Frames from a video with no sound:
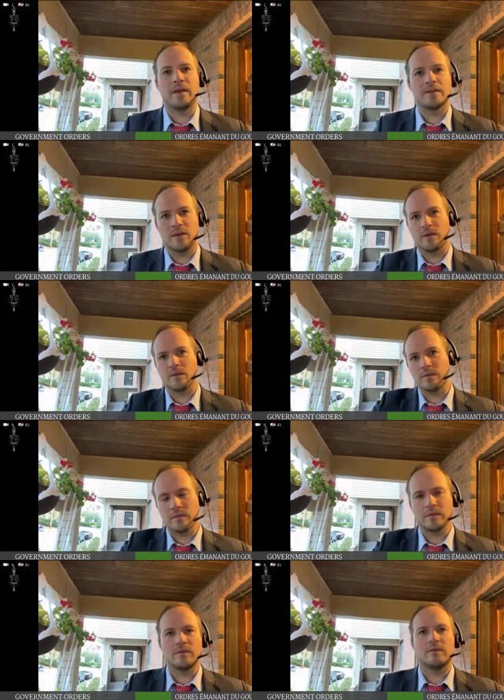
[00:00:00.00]
So
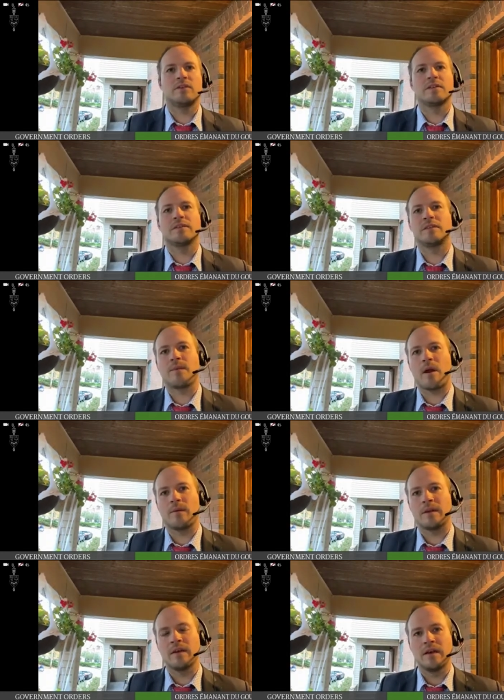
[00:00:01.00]
Justice
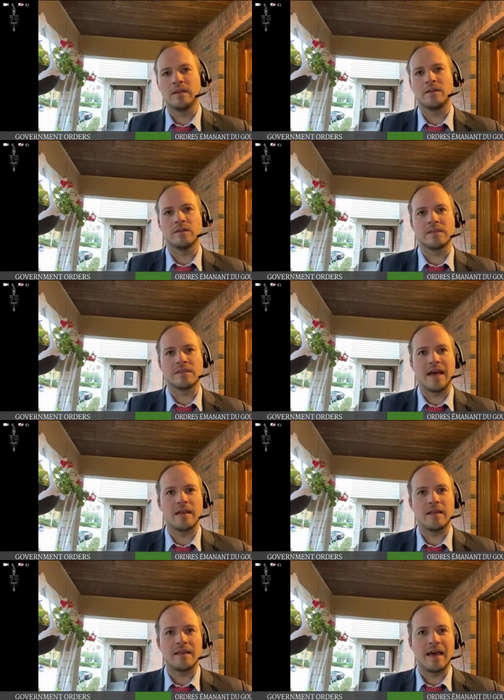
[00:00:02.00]
Department loses
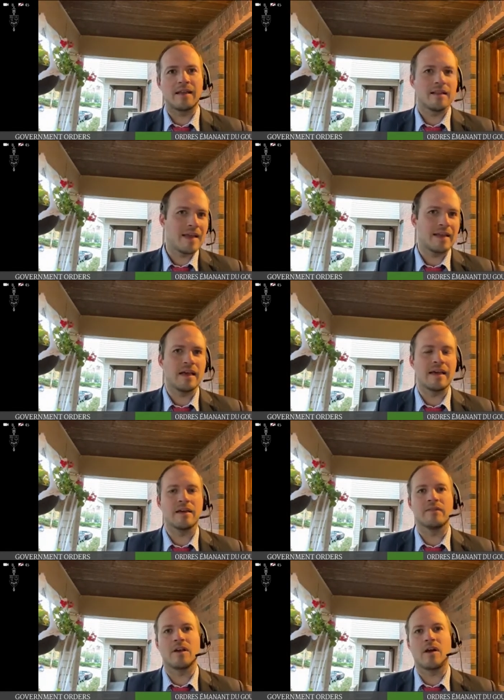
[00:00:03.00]
that, that, that
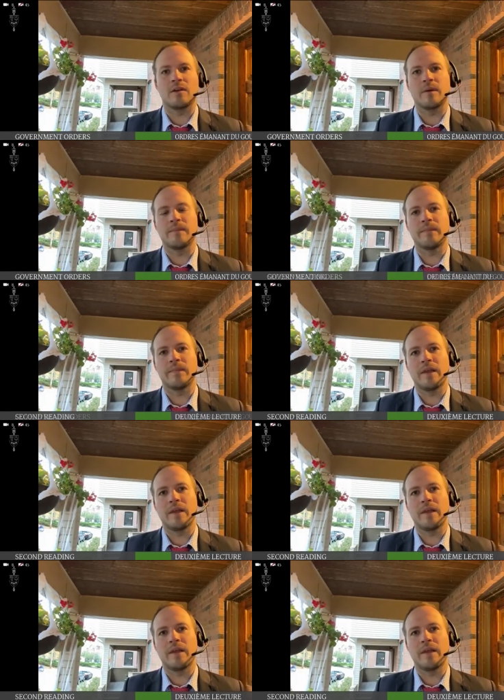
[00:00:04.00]
leg of the argument.